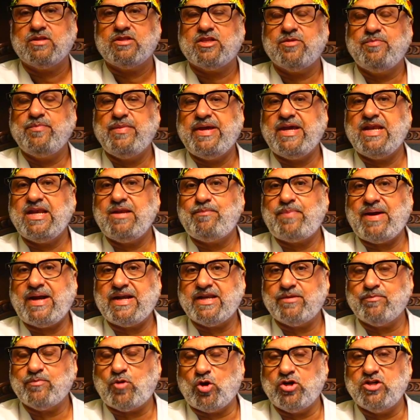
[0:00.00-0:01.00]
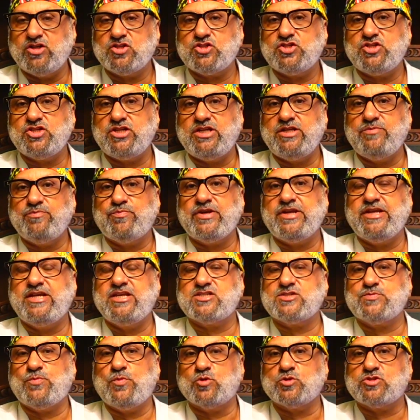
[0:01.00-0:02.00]
The male pattern baldness gene
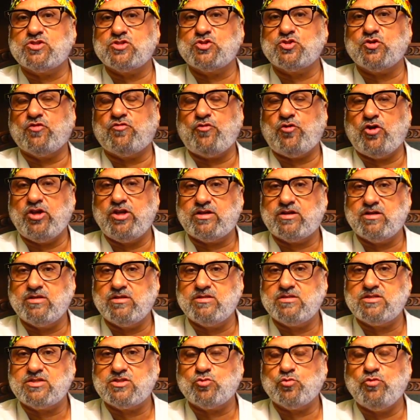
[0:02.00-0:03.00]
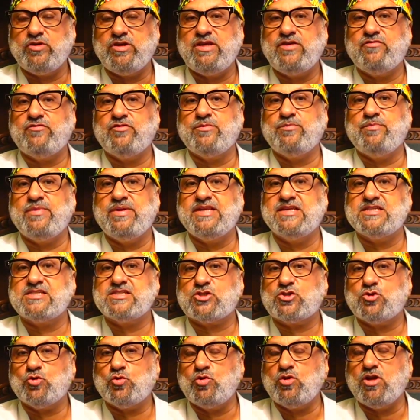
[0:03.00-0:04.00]
predisposes your follicles to even
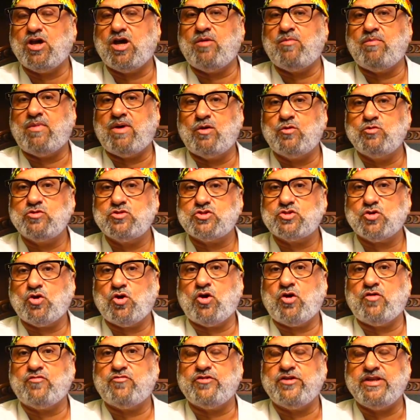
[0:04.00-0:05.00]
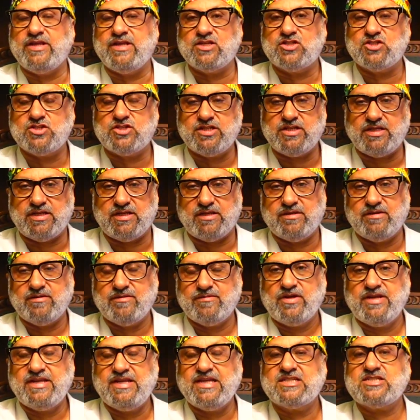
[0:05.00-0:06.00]
minuscule amounts of DHT.
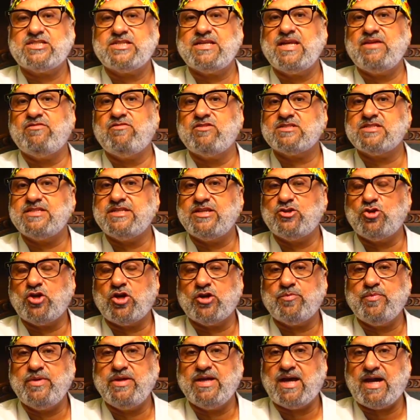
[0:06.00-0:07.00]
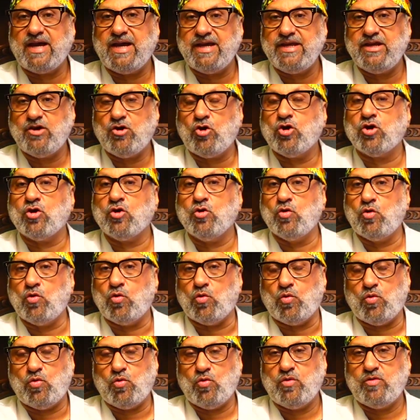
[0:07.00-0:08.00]
DHT levels need not be high or
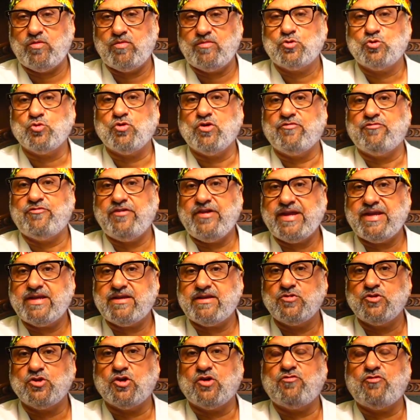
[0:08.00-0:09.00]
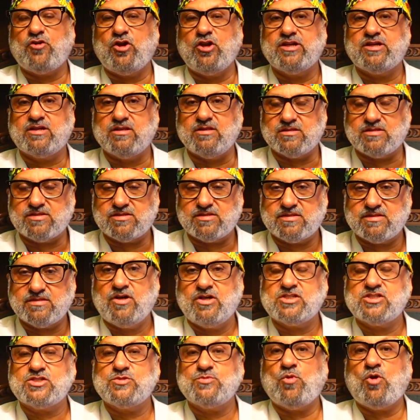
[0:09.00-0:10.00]
low to affect your follicles.
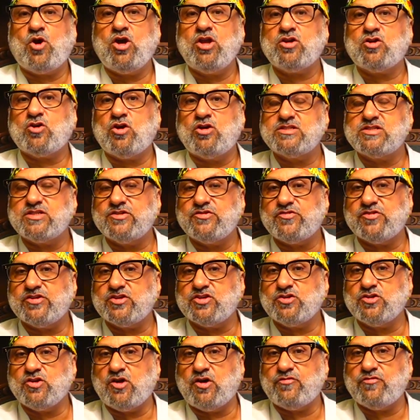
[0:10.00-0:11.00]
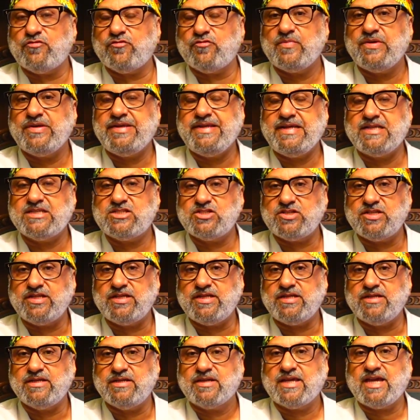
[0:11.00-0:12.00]
A small concentration of
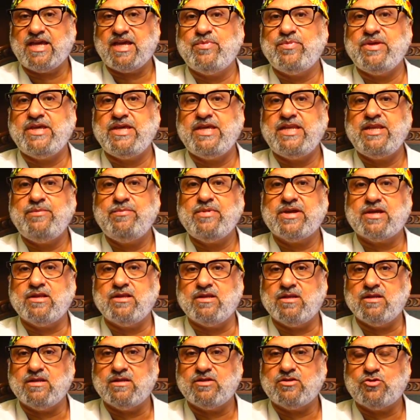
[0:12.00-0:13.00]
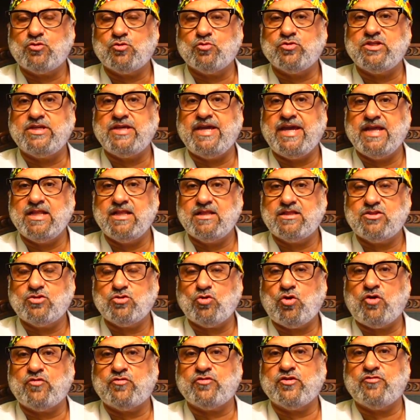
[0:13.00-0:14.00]
DHT be inimical to the health
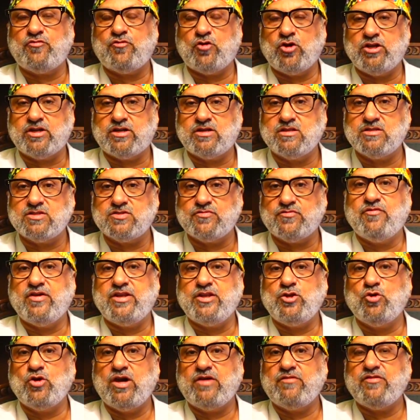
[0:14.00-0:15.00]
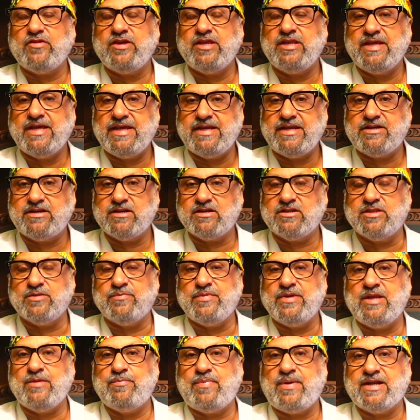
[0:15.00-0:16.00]
of your follicles when you have inherited the
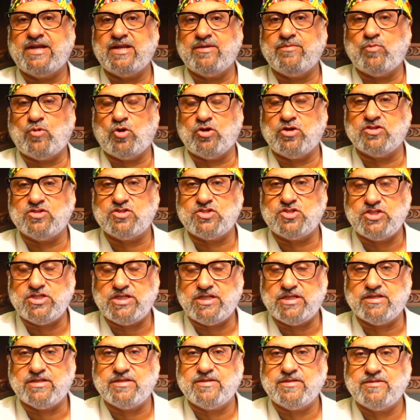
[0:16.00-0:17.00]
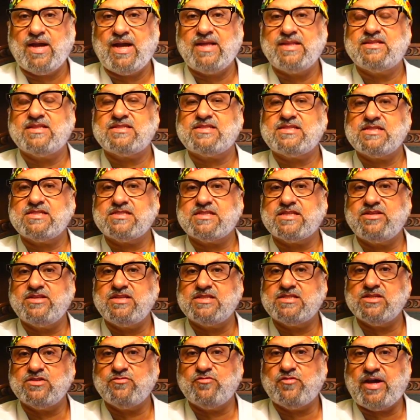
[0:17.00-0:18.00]
male pattern baldness gene. And this is the
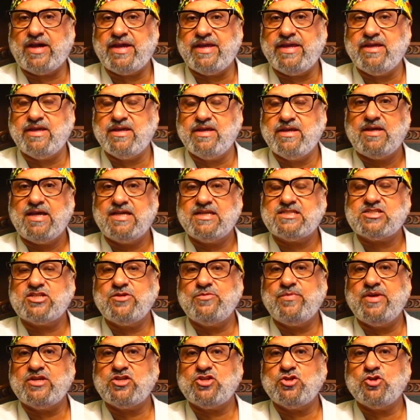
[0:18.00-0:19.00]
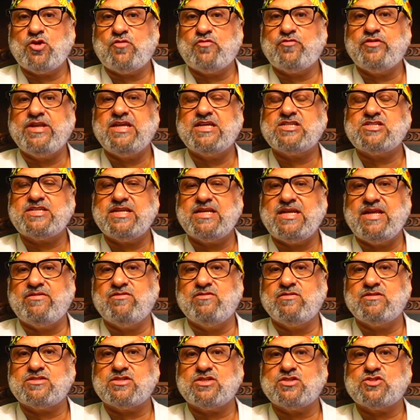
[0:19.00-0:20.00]
reason why estimation of DHT
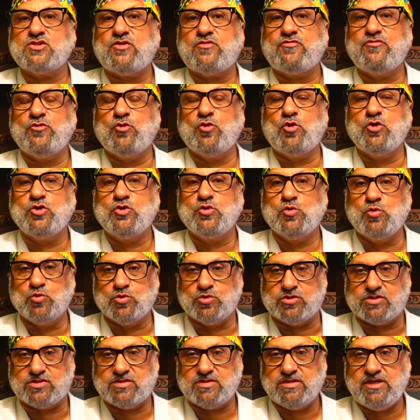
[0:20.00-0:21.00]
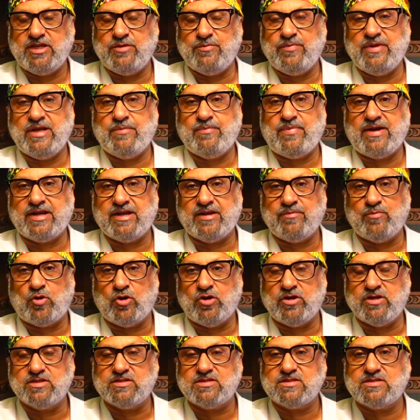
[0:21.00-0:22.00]
levels is of no use in male pattern
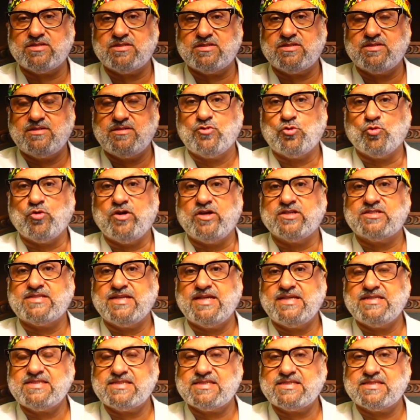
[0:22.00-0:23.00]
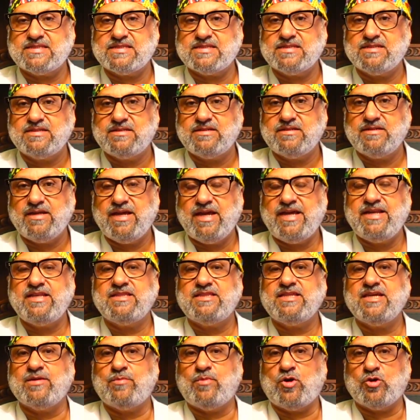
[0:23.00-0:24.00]
baldness to assess
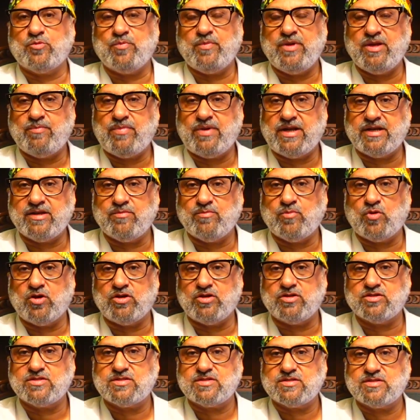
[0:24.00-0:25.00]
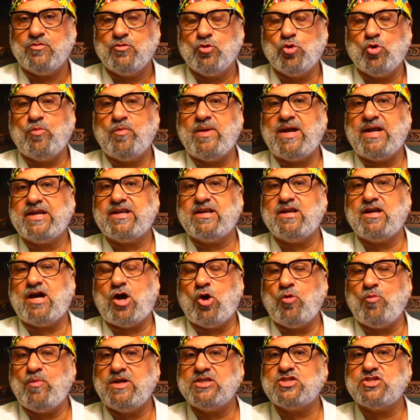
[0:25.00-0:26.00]
anything about male pattern baldness. No matter
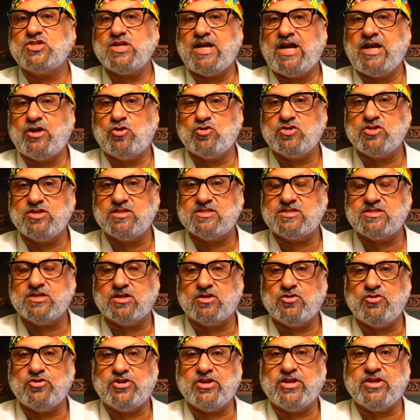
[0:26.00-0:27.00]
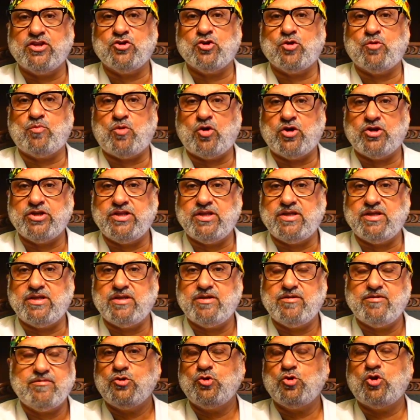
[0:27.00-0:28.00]
how much androgen is circulating in your body,
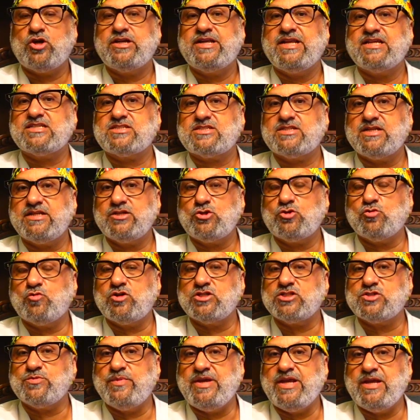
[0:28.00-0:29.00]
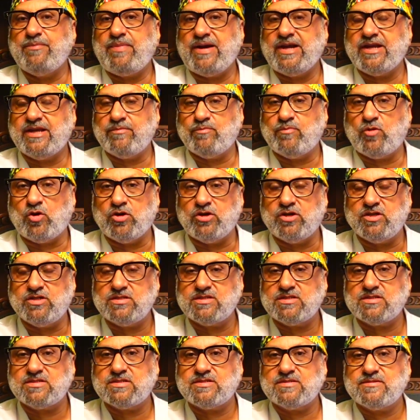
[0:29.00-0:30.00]
you are destined towards male pattern
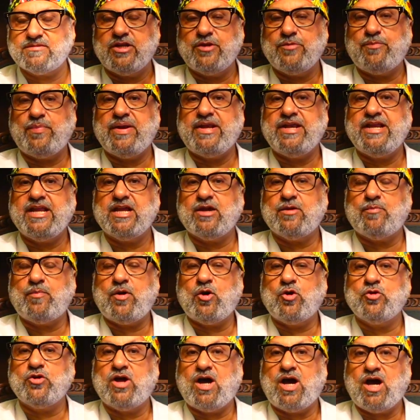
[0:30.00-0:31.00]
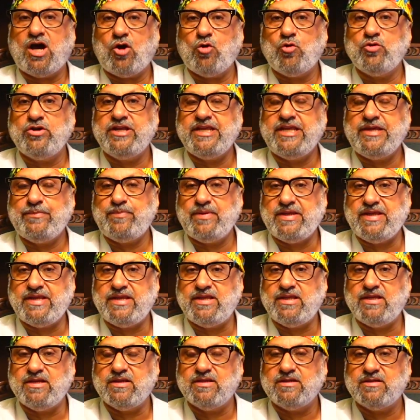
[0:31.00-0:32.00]
baldness depending upon how
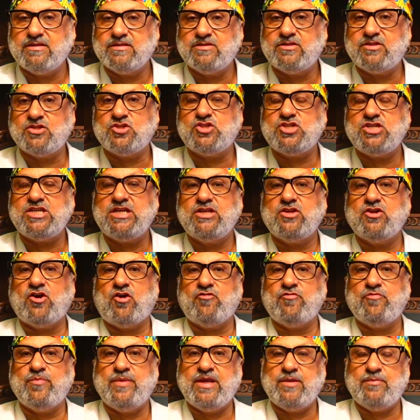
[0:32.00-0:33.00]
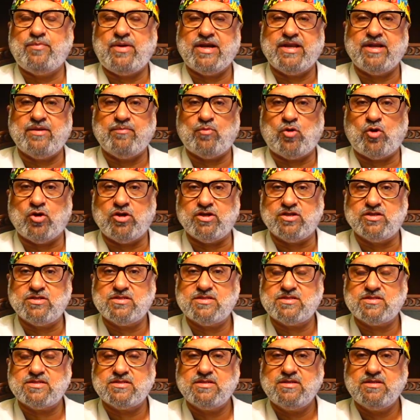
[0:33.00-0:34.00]
deeply the gene of male pattern
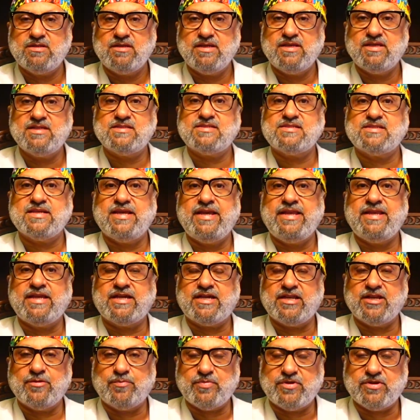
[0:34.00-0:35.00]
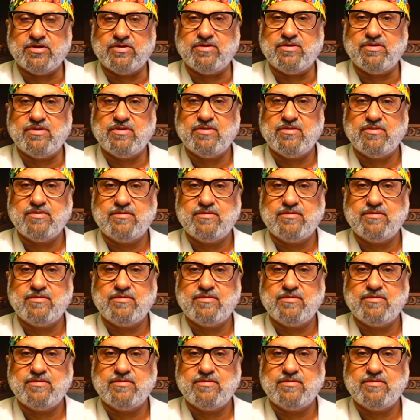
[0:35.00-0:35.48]
baldness is encrypted.